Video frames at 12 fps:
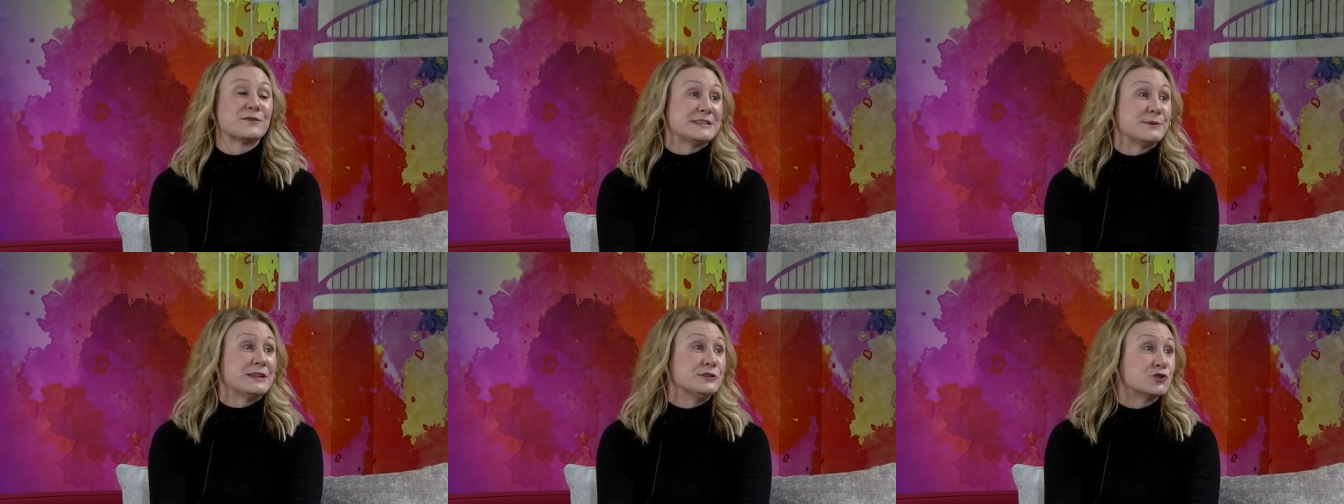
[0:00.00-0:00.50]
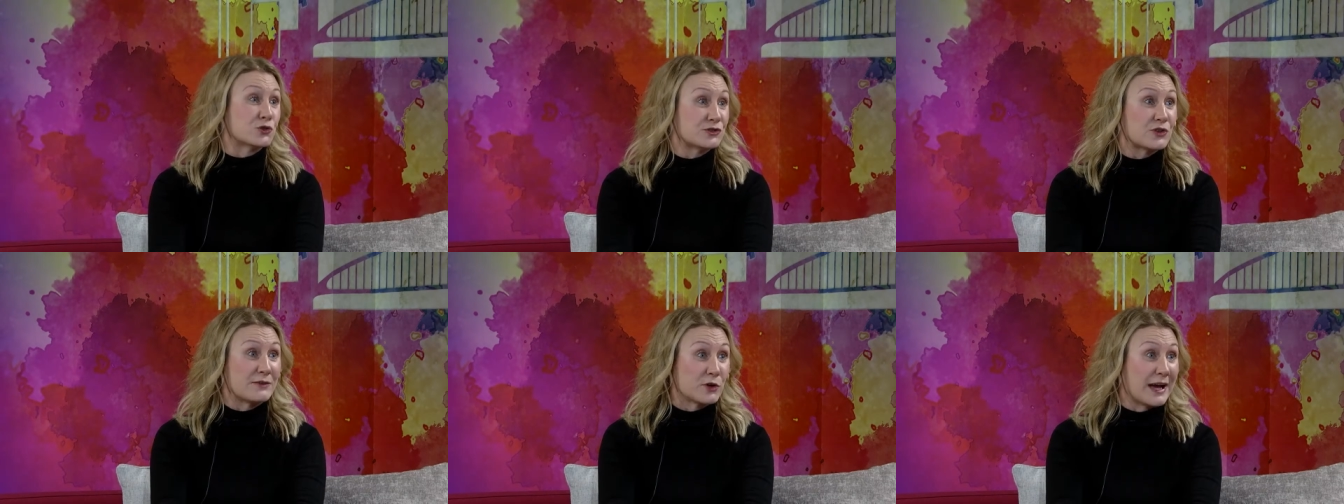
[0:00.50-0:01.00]
when you join
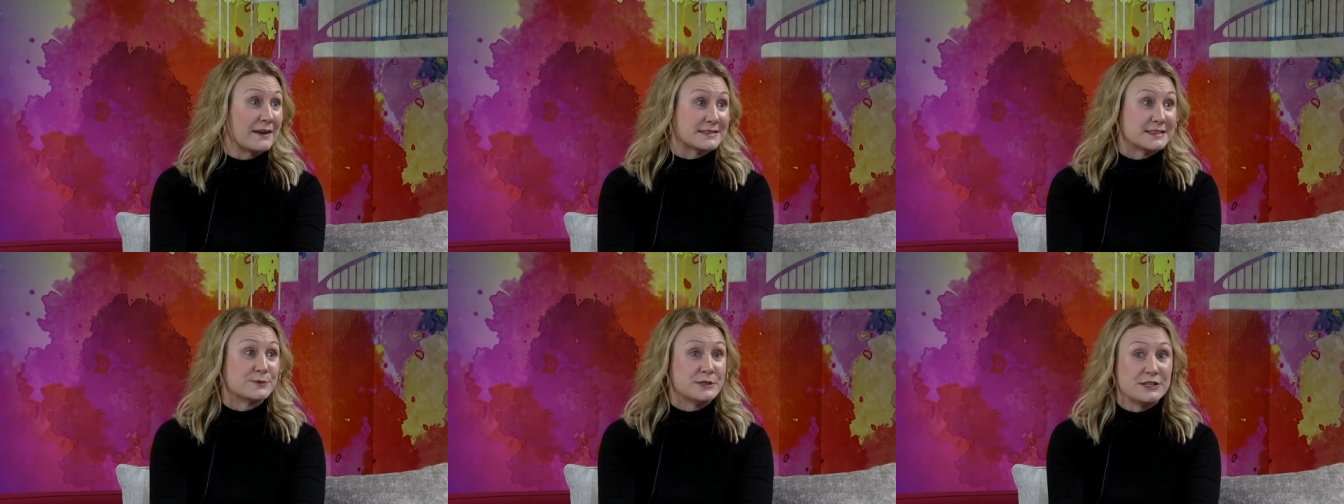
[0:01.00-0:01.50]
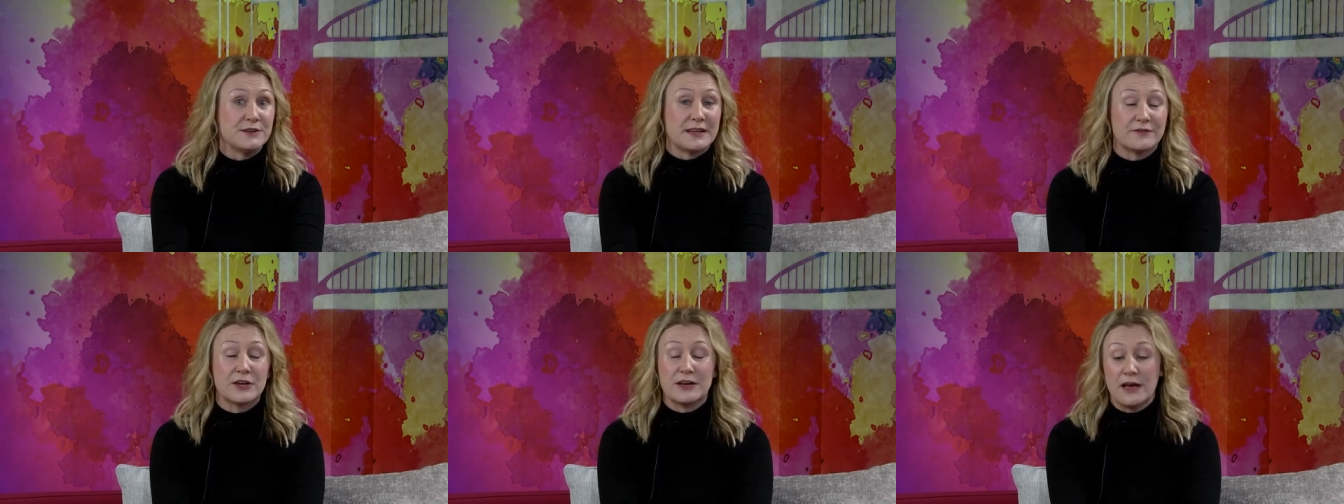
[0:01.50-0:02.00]
Travel Counsellors, we do
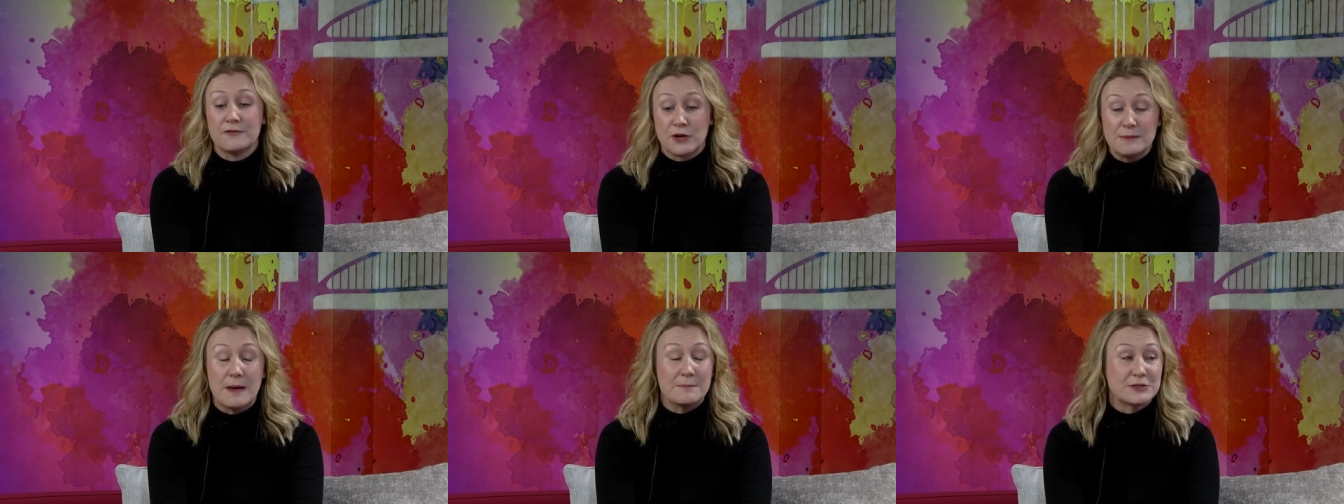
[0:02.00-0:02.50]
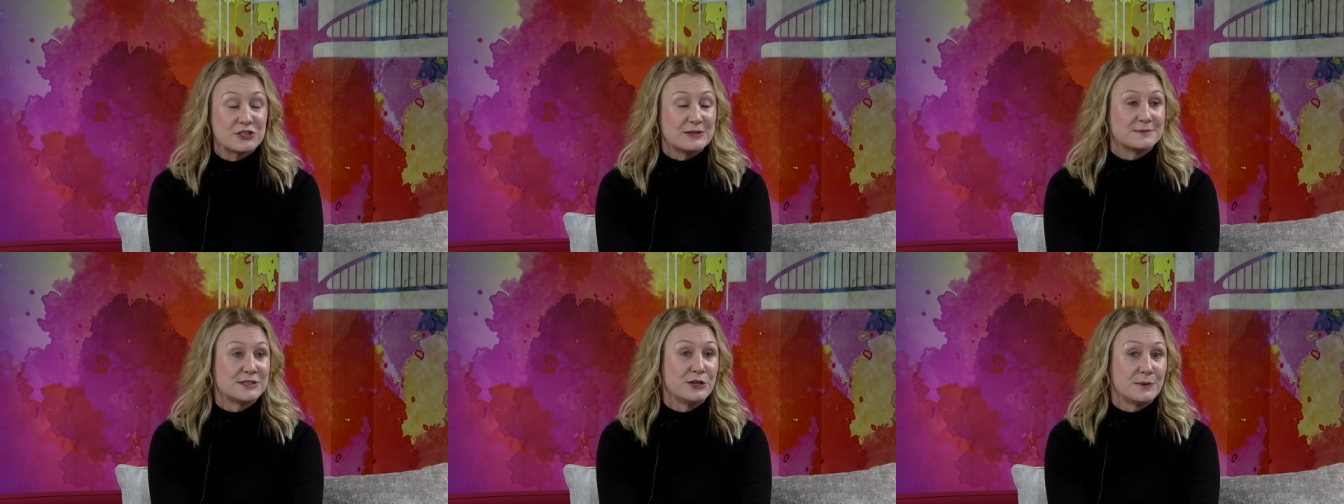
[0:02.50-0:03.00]
give a free
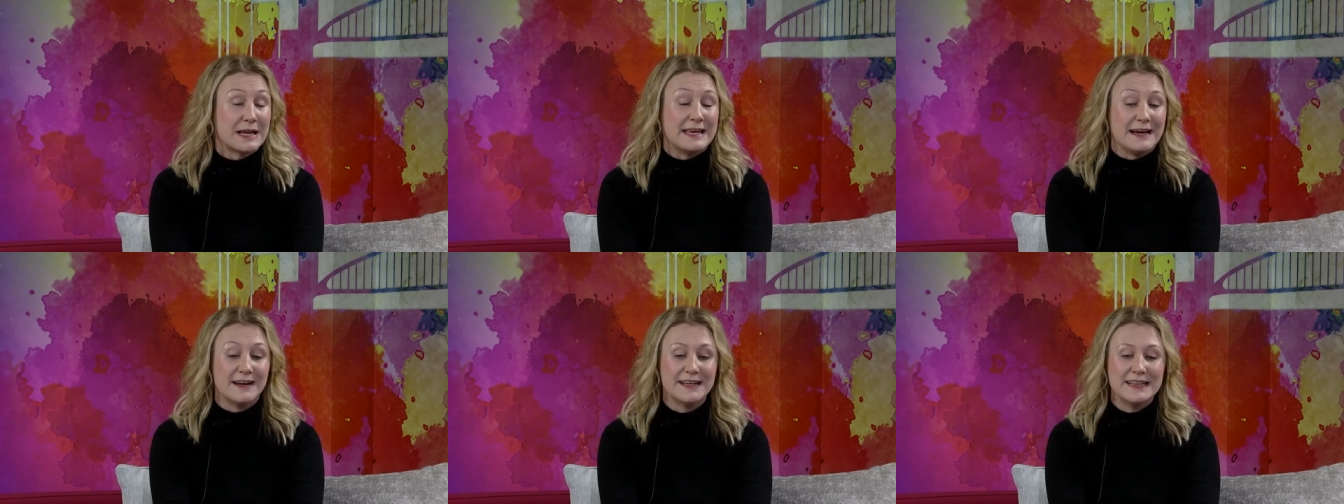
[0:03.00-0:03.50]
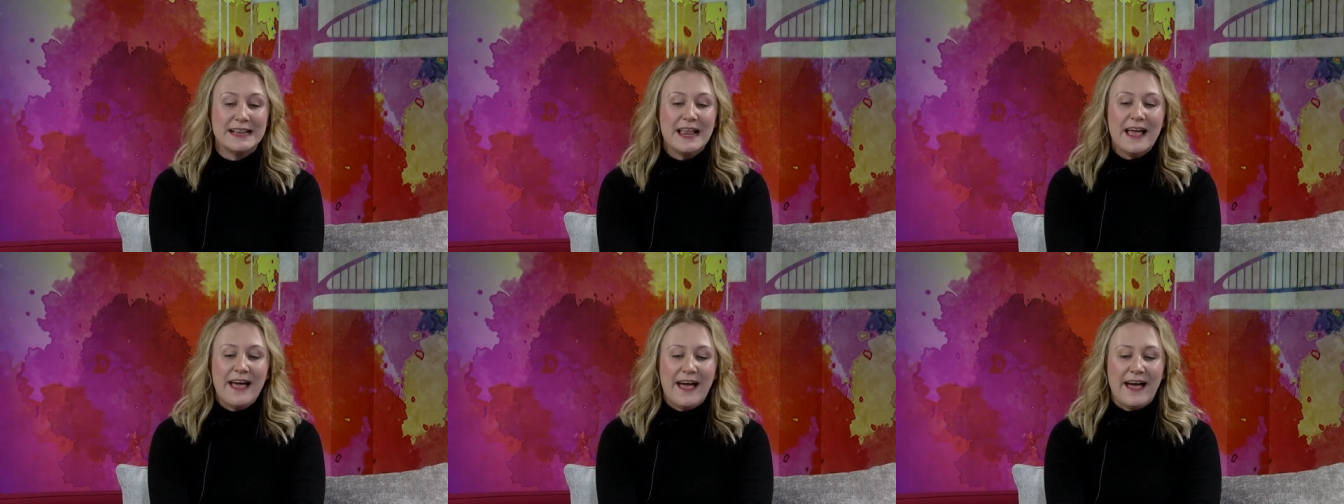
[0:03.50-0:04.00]
membership to Clear,
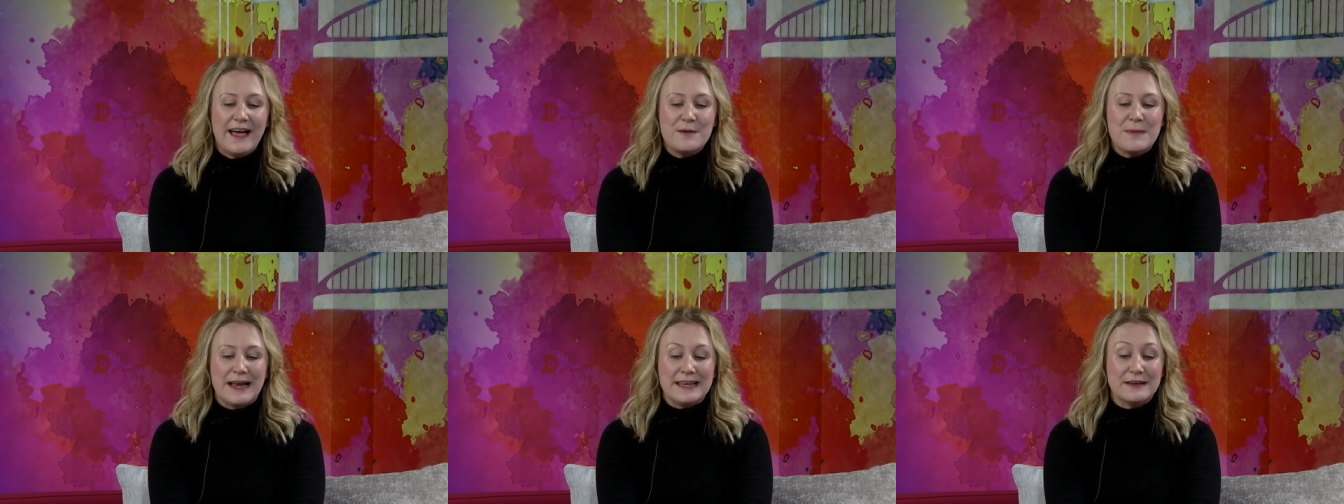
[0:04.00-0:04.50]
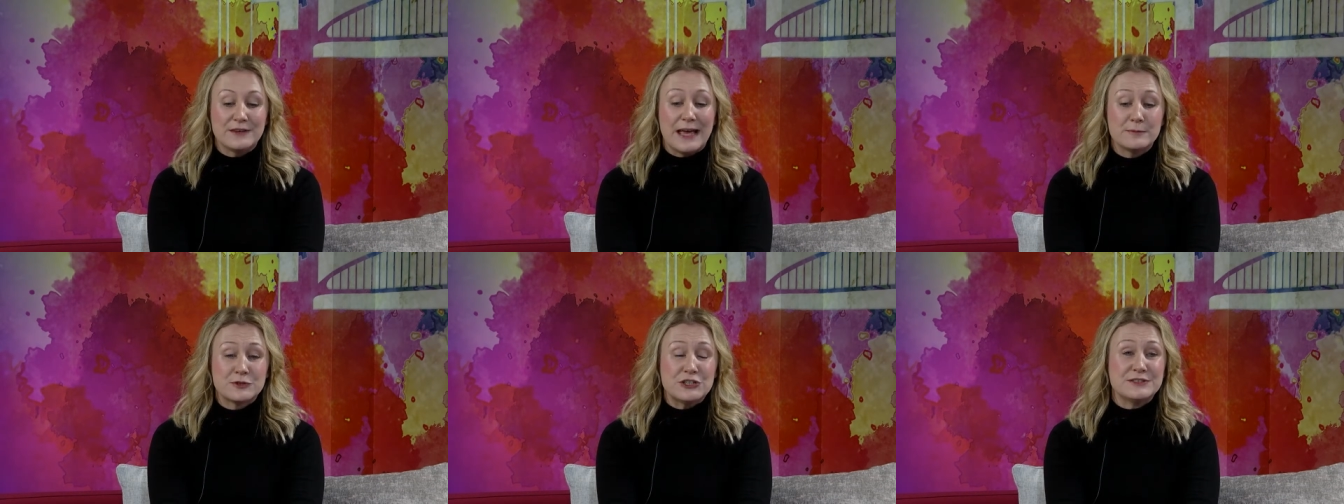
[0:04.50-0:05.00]
and it
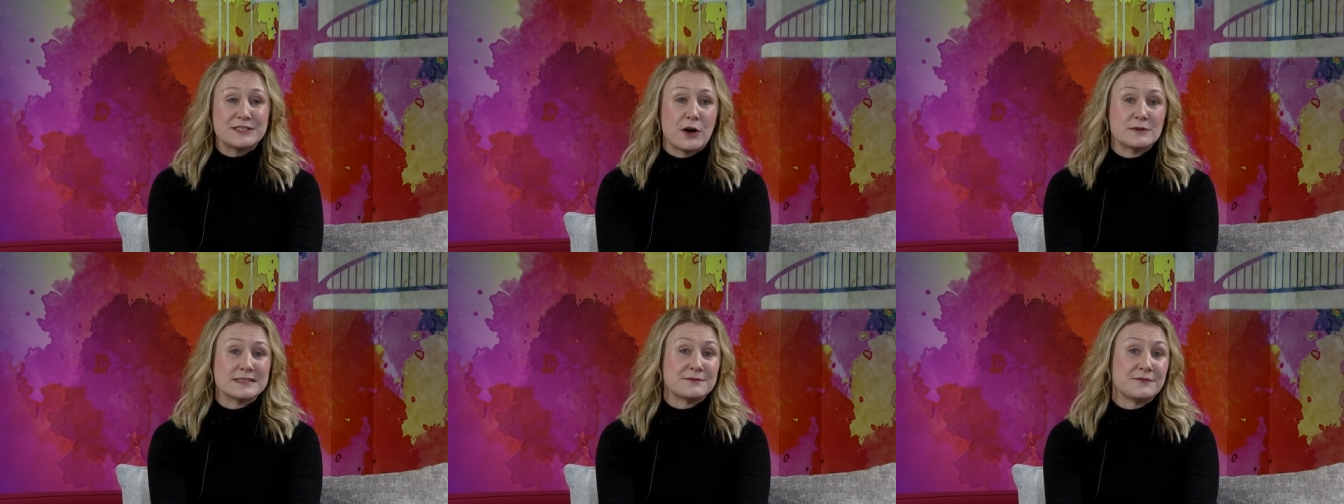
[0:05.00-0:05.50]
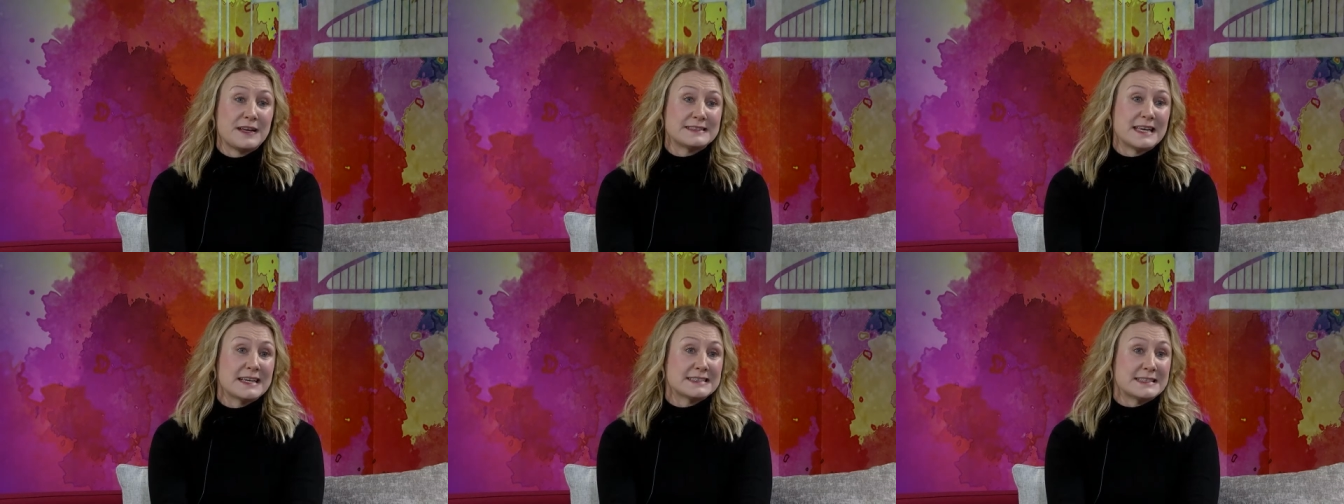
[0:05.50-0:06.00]
enables you to go on some
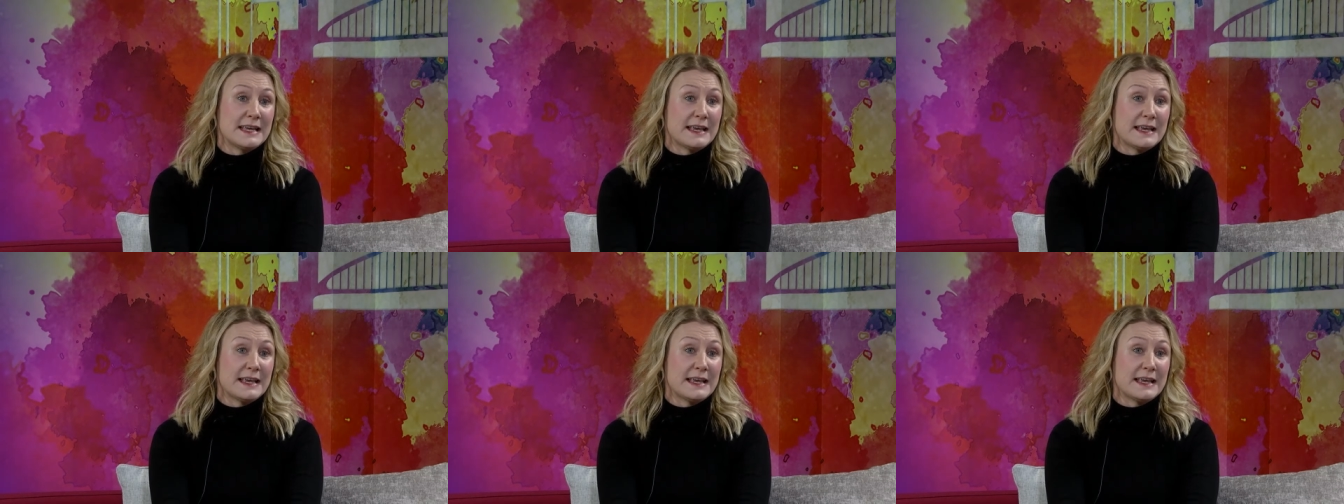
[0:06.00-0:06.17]
fantastic